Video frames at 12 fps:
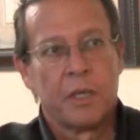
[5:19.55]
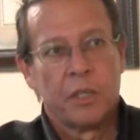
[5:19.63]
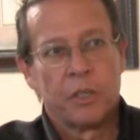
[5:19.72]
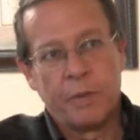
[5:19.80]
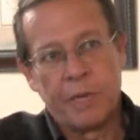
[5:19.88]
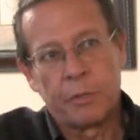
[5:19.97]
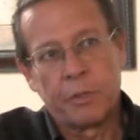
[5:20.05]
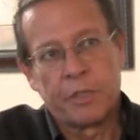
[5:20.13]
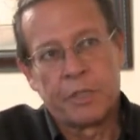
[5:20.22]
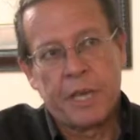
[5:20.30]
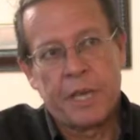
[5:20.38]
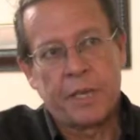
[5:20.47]
to be able to
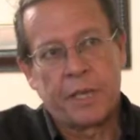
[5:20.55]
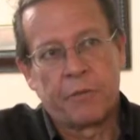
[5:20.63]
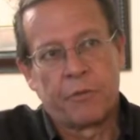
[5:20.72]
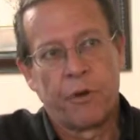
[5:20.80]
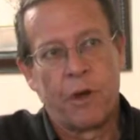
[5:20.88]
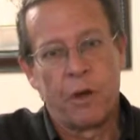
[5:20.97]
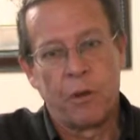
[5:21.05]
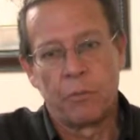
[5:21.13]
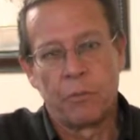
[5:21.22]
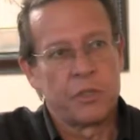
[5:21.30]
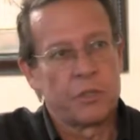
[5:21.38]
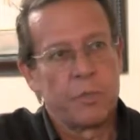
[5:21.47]
take it from
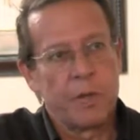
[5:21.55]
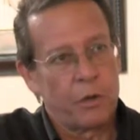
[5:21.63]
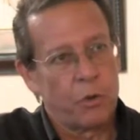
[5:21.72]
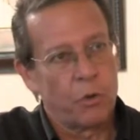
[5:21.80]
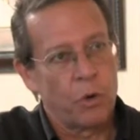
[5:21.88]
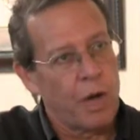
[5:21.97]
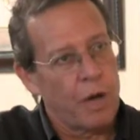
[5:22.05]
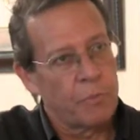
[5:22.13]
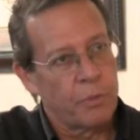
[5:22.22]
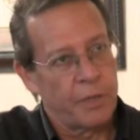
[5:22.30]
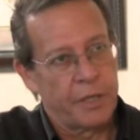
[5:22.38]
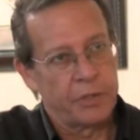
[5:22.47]
this medical
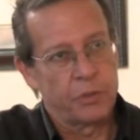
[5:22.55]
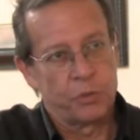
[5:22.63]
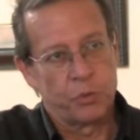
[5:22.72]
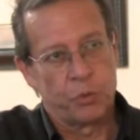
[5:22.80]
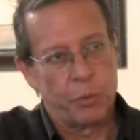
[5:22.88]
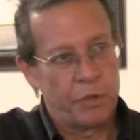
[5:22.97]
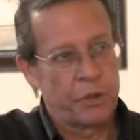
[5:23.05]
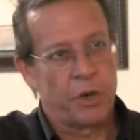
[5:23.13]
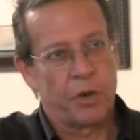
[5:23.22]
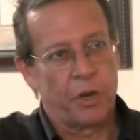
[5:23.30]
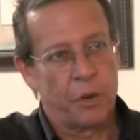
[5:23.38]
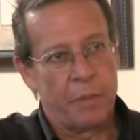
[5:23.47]
complex, which we've been
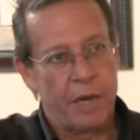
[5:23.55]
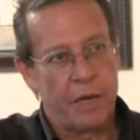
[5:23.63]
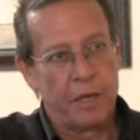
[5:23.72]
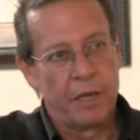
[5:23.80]
talking about,